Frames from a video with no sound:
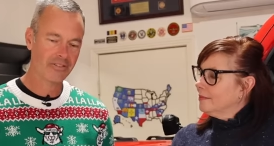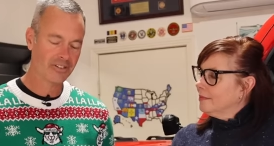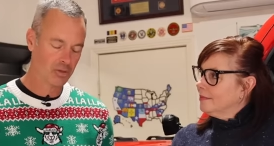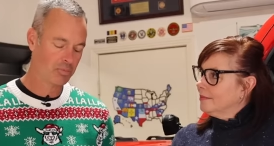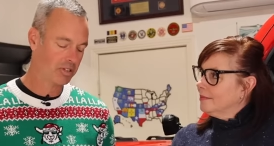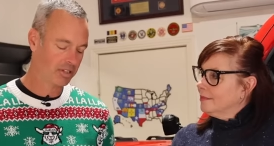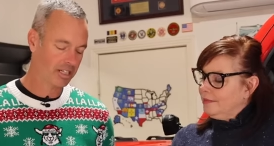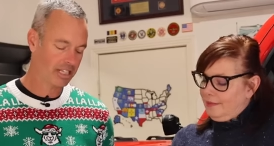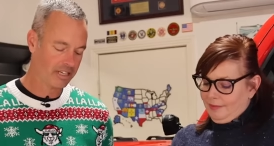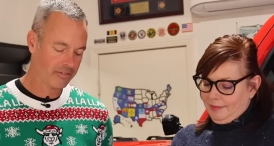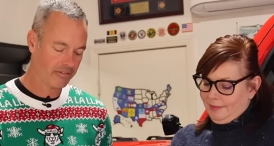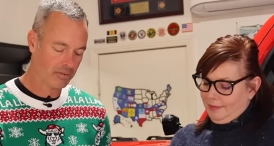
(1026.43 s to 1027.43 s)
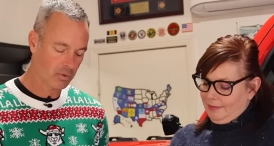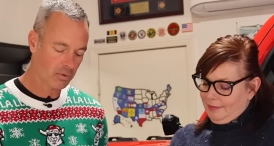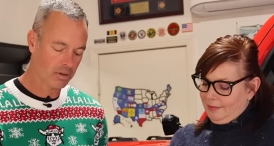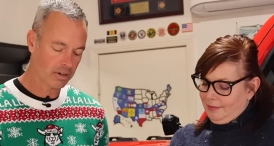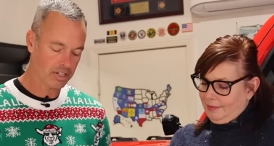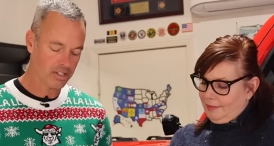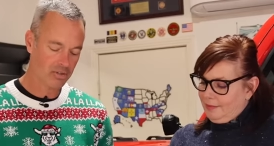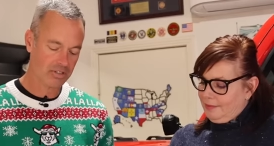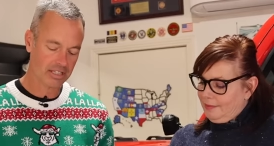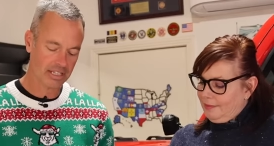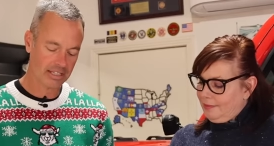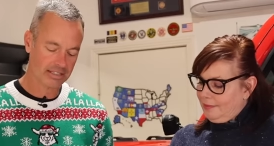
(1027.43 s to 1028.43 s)
Speaker 1: visibility for
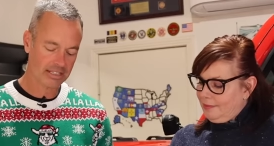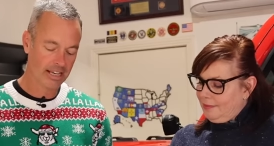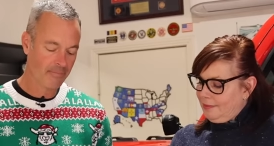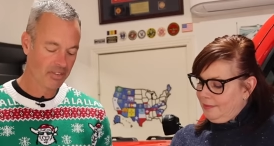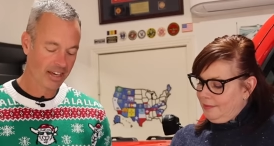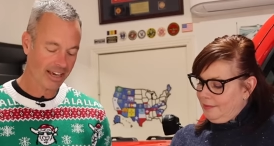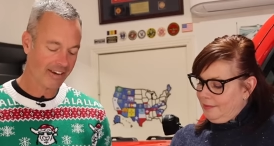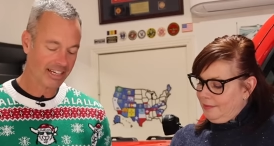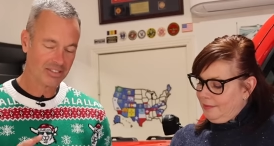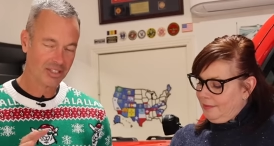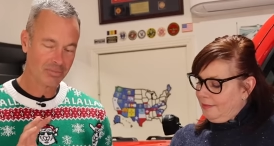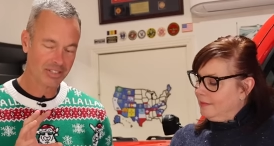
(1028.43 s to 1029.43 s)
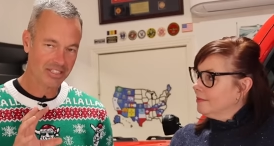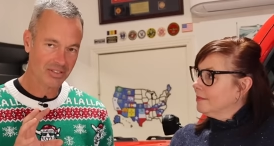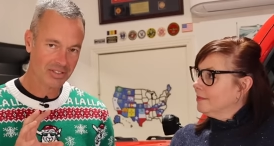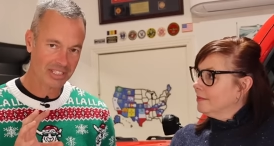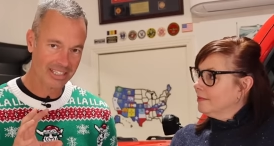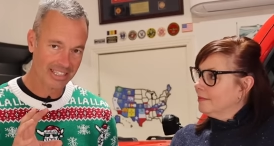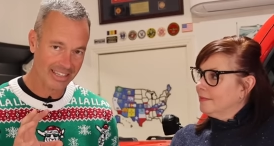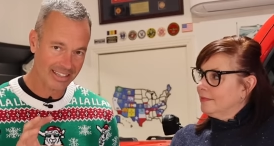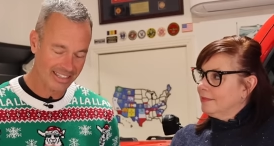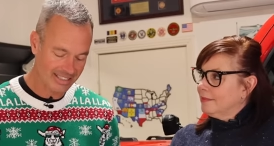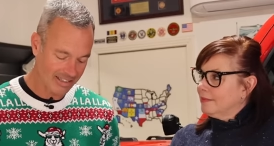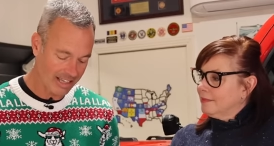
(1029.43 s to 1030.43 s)
using this. I've actually been
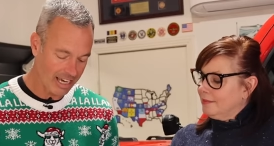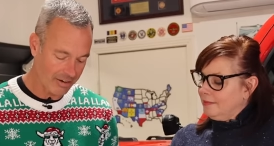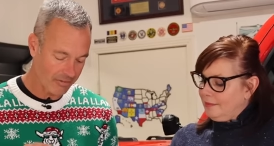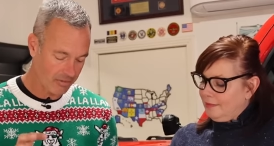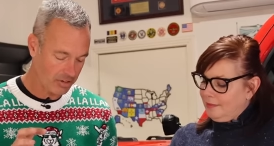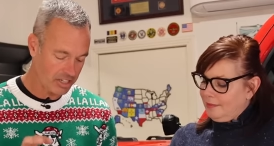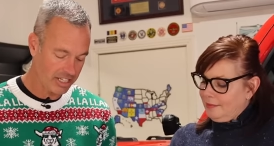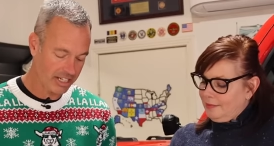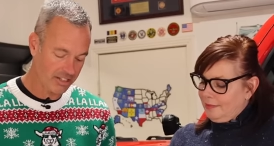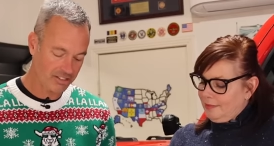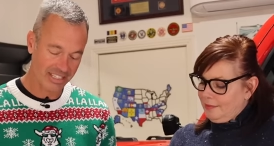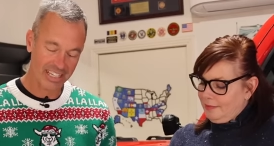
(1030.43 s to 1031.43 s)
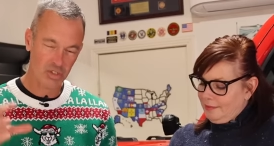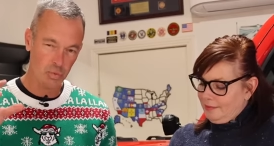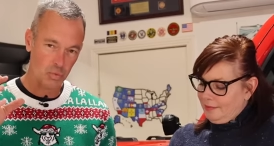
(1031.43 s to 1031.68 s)
using this light for years. It's